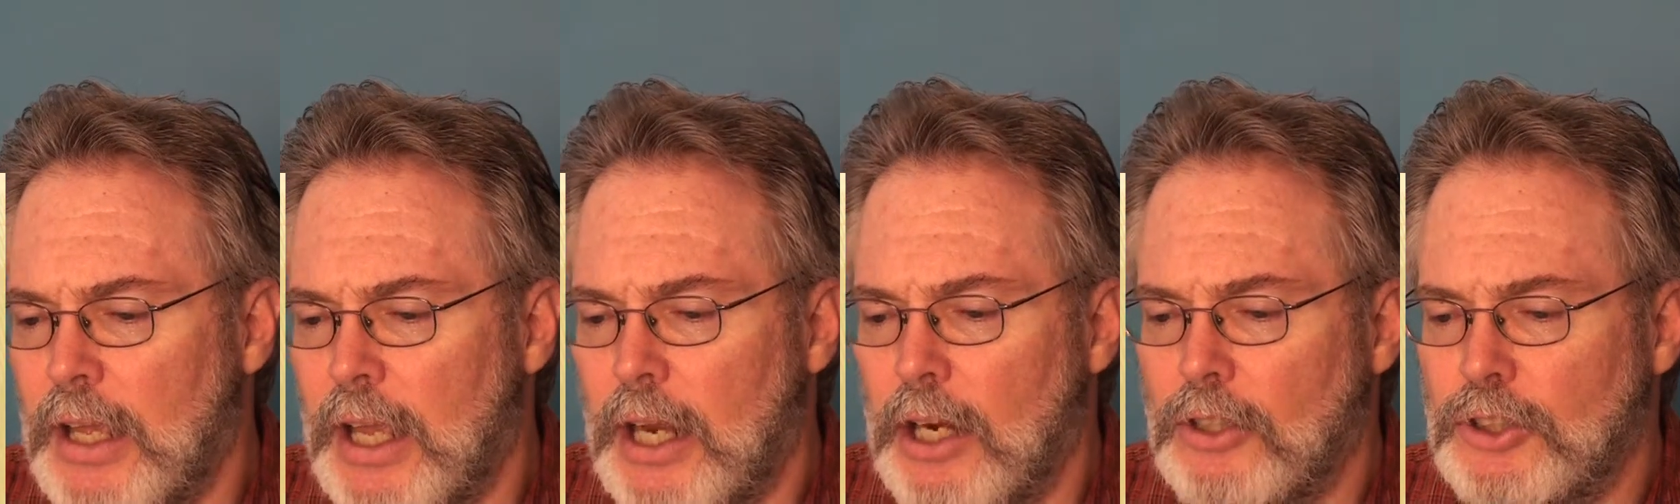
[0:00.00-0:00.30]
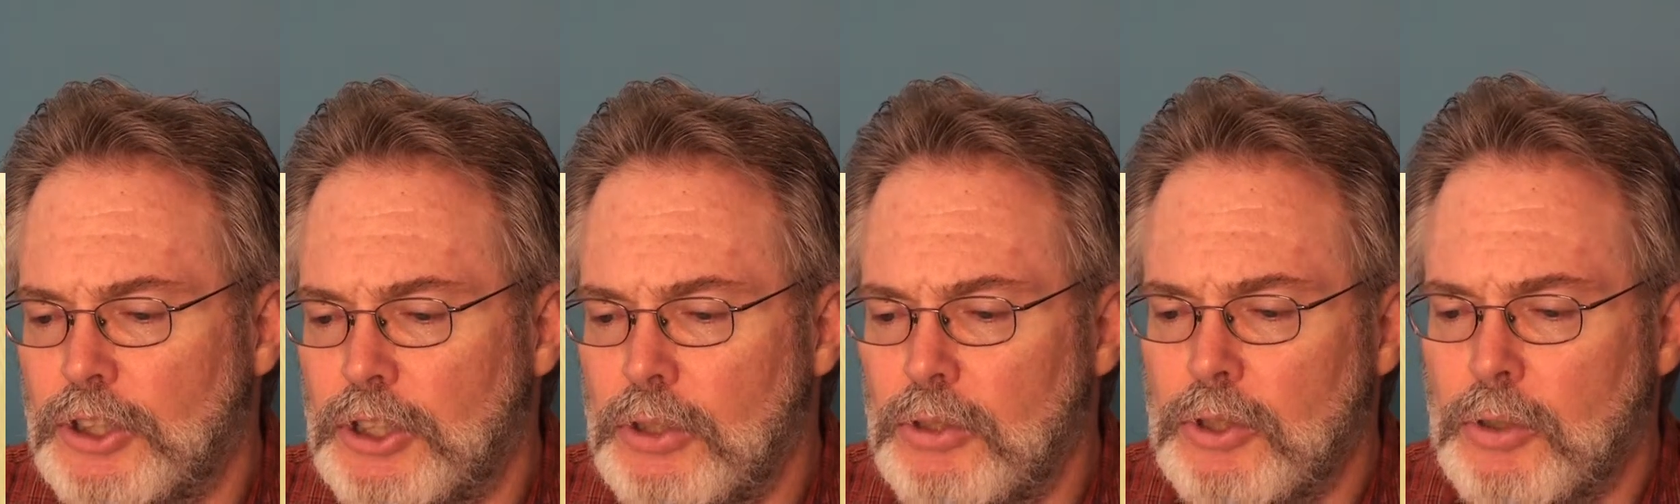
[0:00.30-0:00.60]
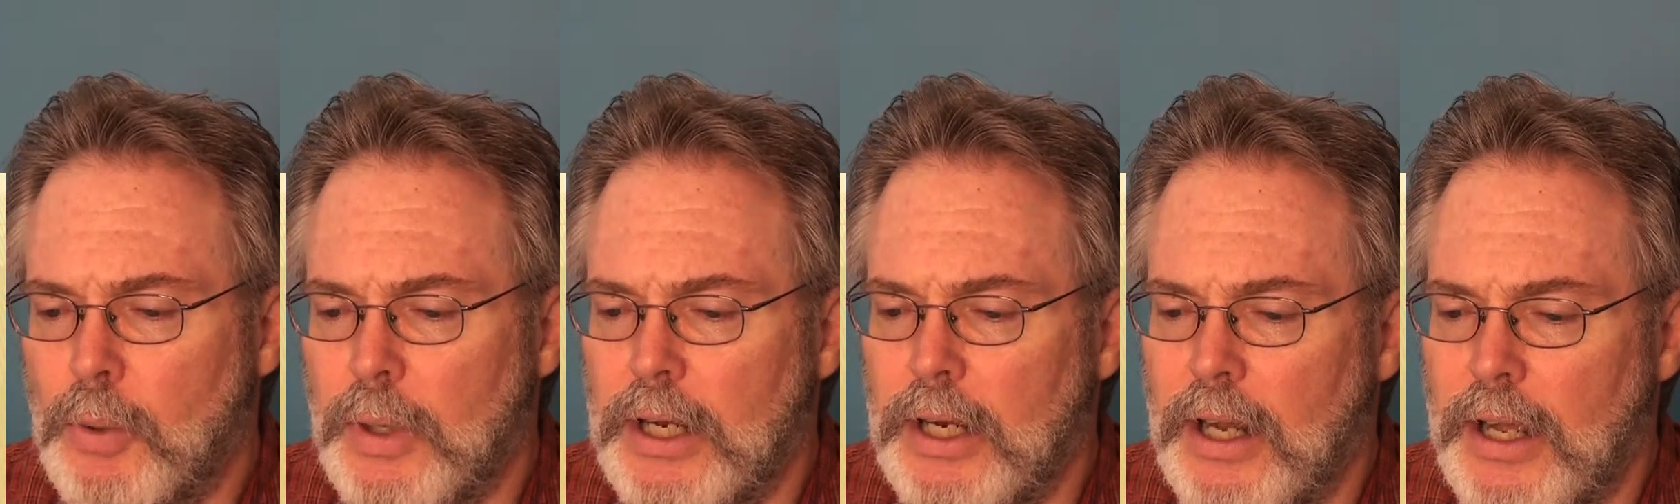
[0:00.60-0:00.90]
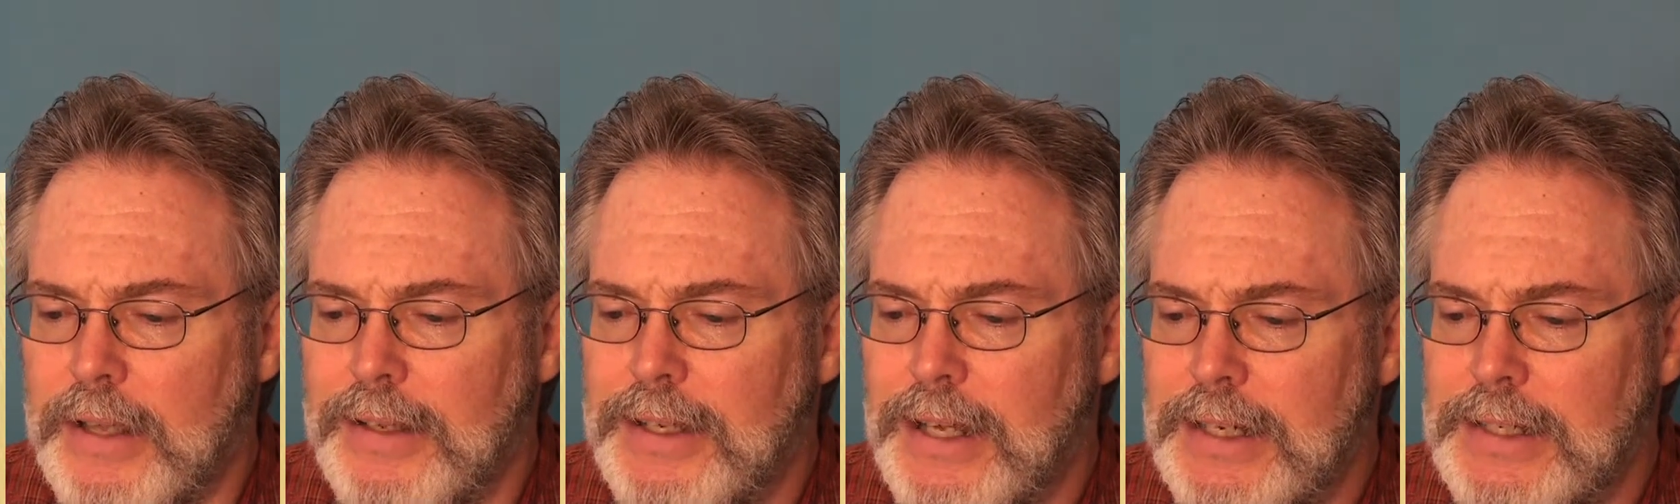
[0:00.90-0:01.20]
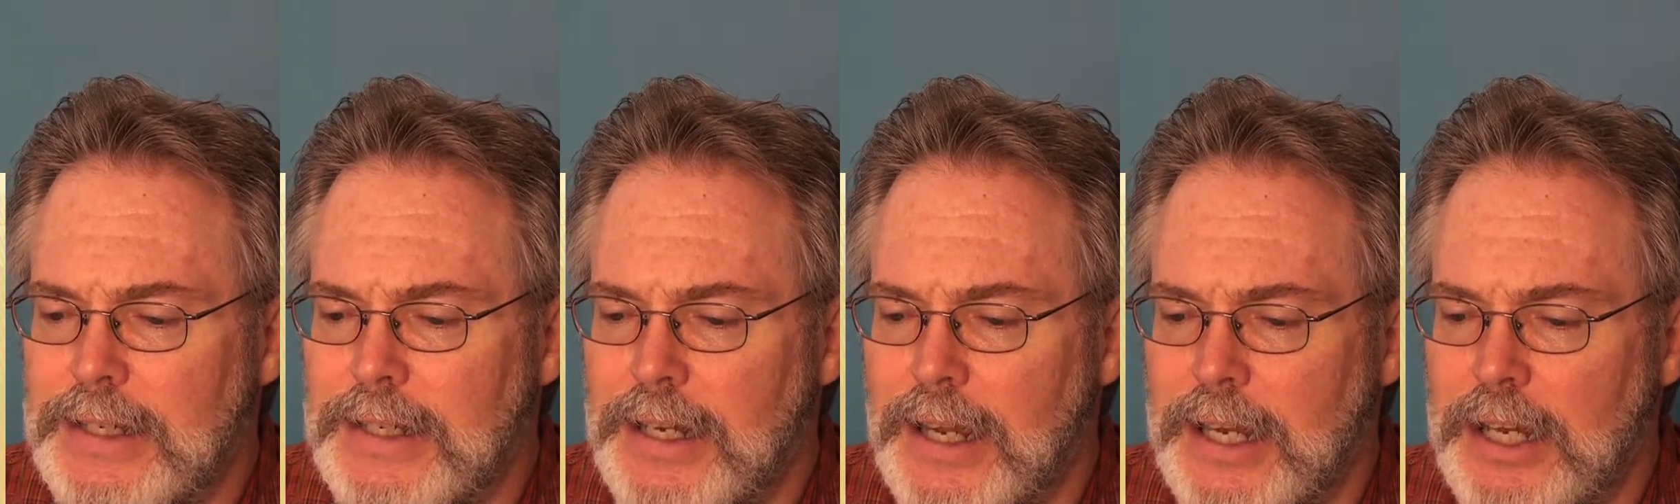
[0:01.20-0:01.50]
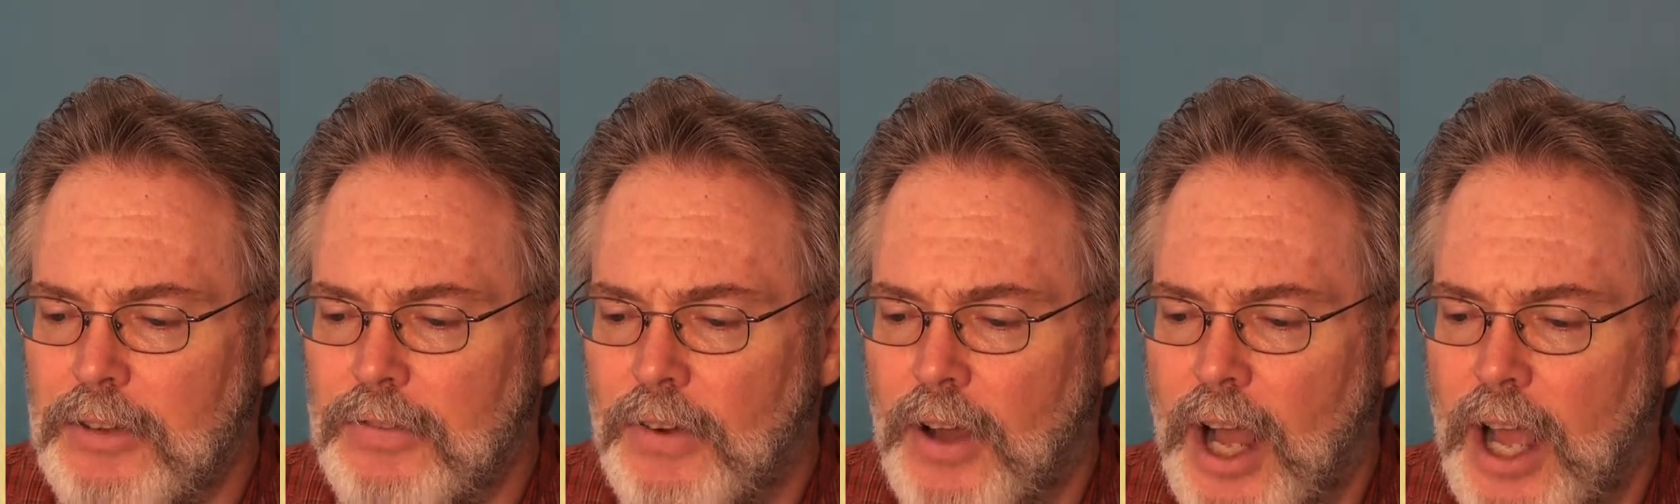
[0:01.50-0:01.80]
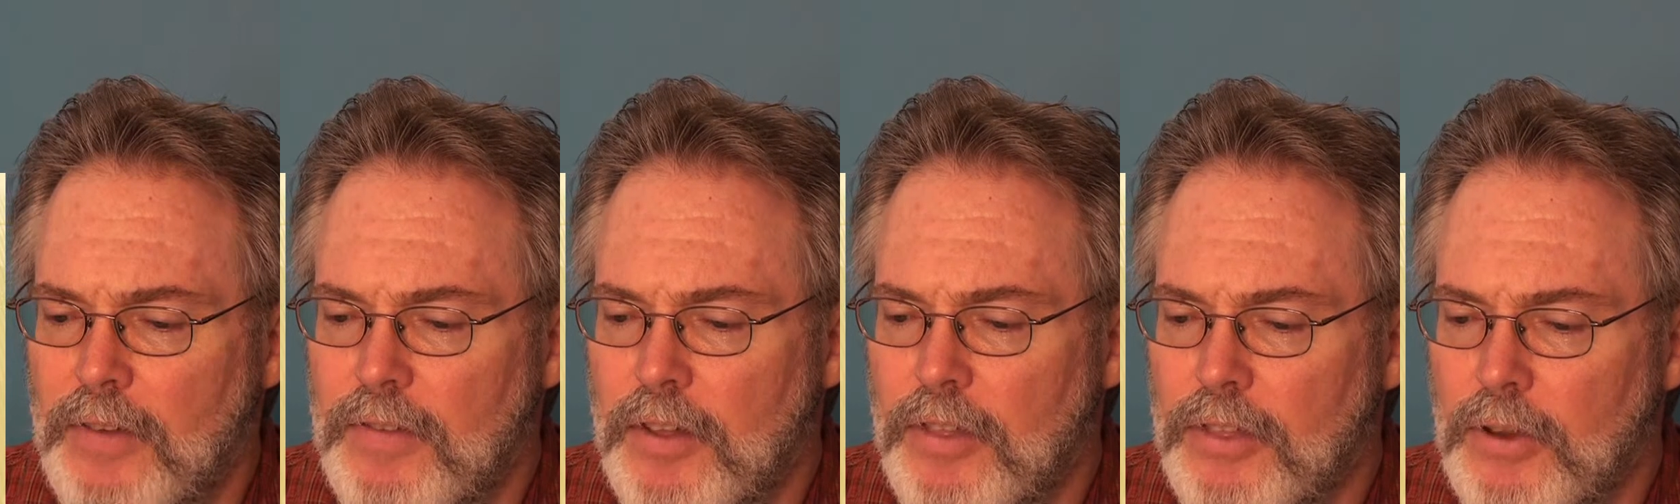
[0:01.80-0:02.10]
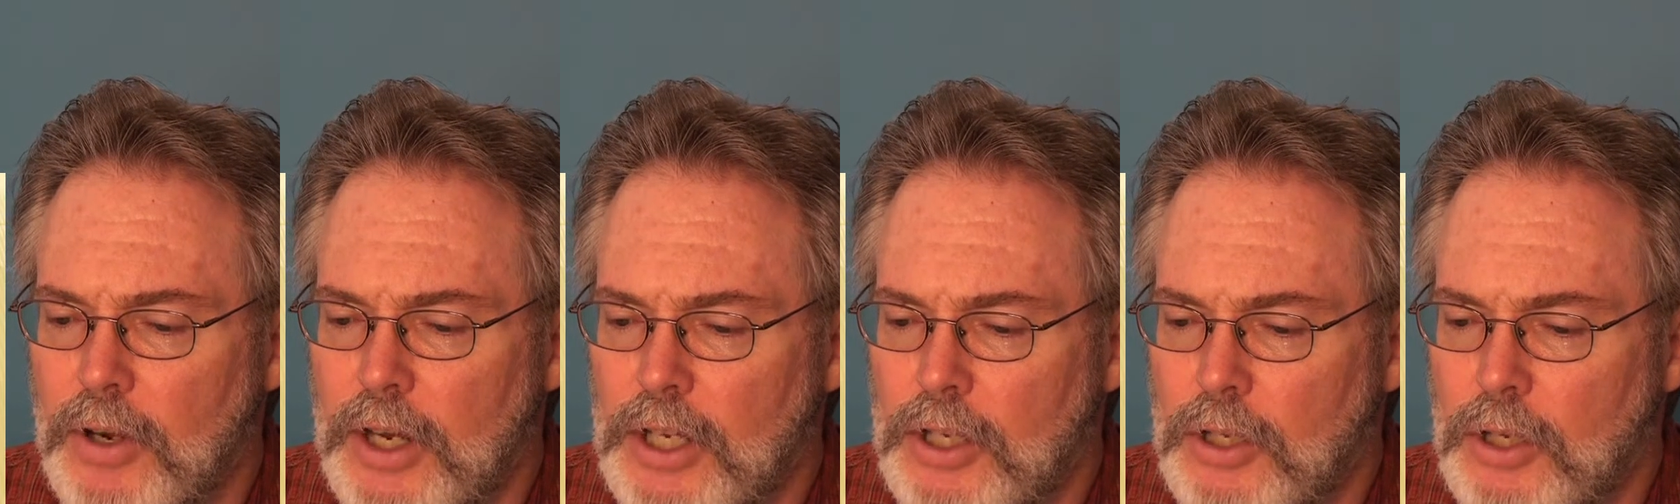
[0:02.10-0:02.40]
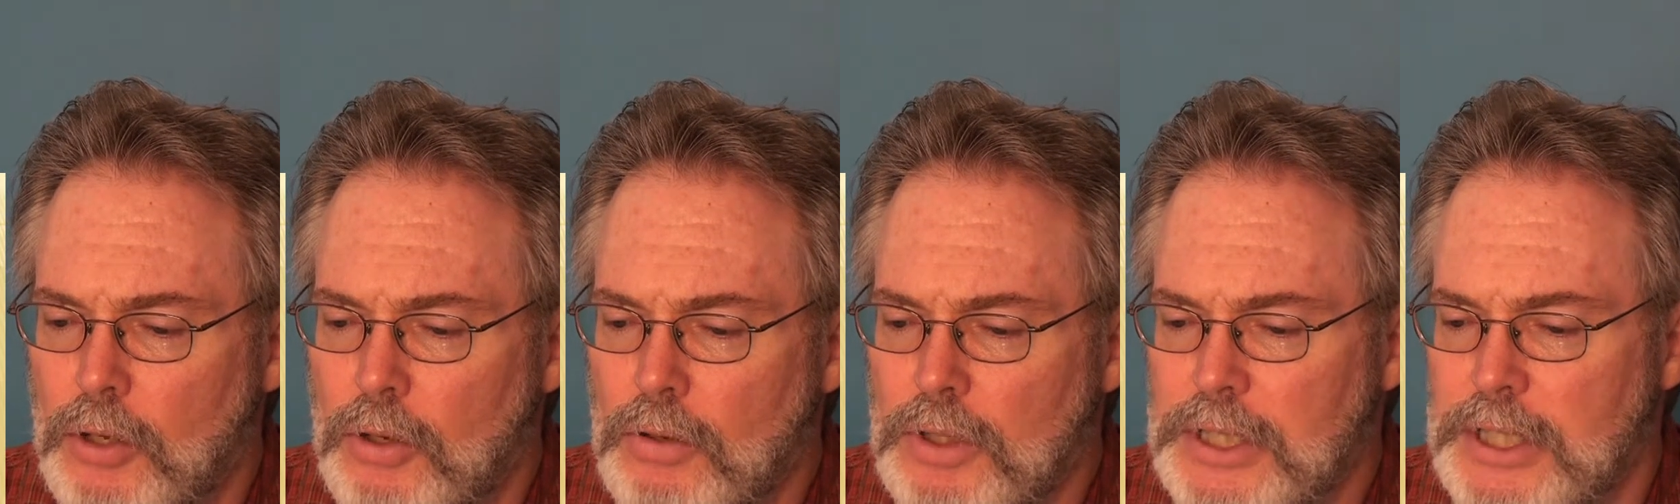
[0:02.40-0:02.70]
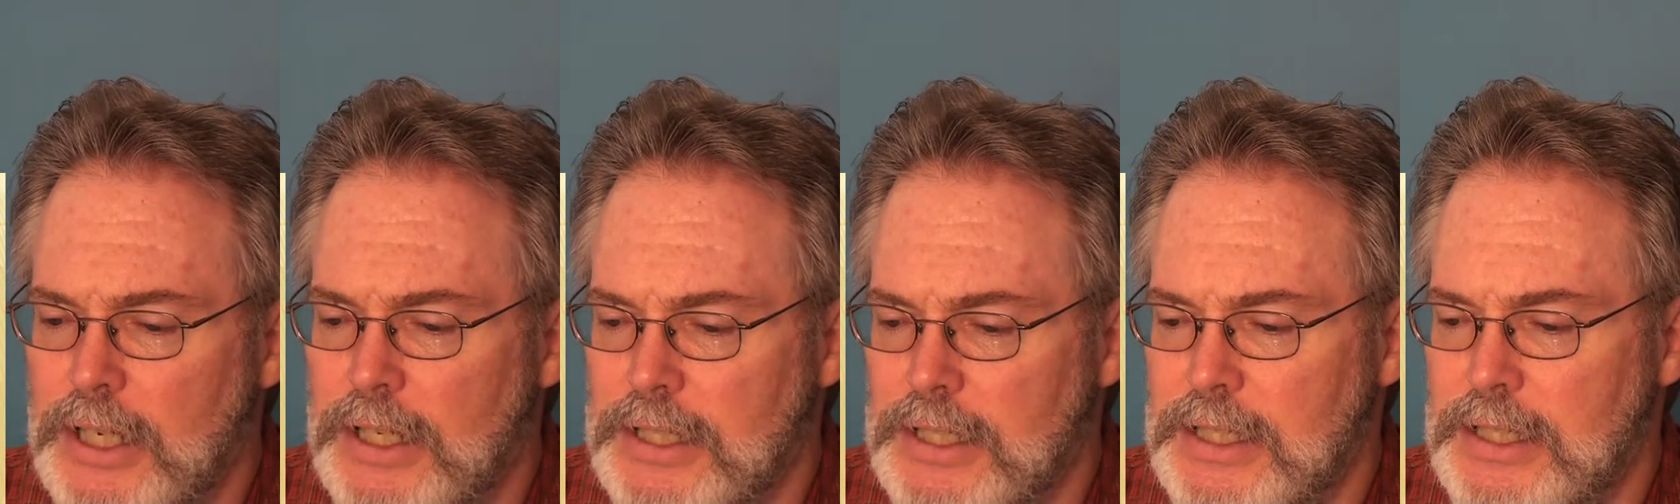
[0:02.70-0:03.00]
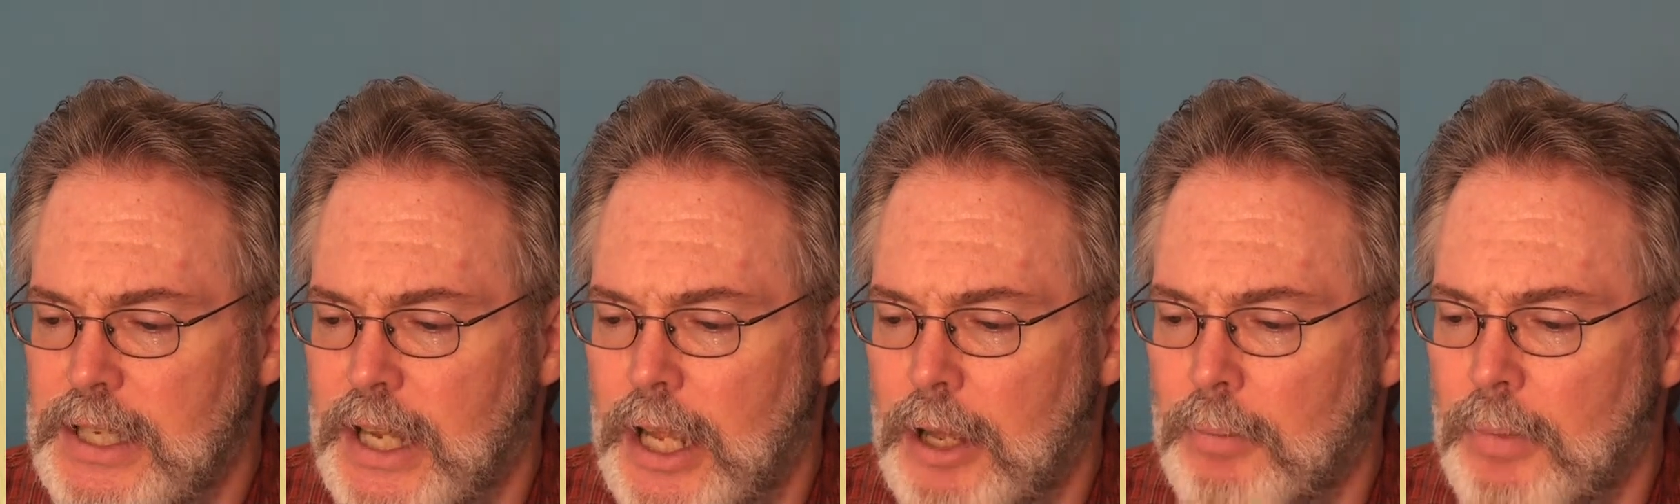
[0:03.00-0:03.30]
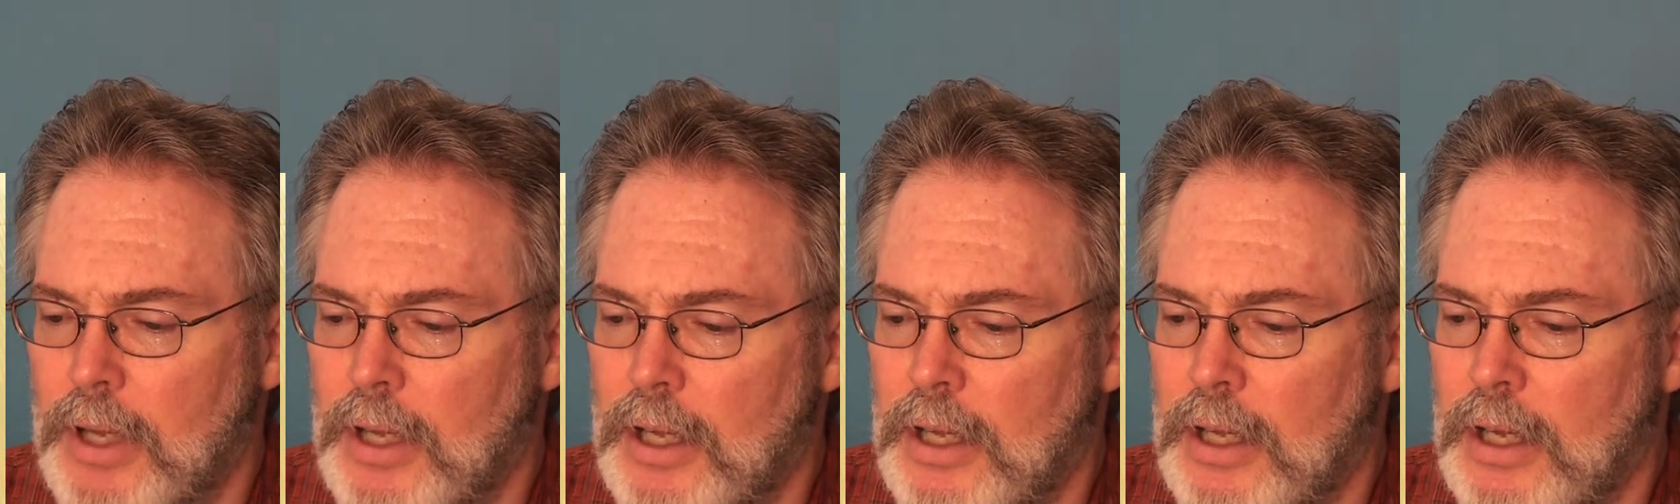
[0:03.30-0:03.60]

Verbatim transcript: and on June 29, 1995, a 32-cent stamp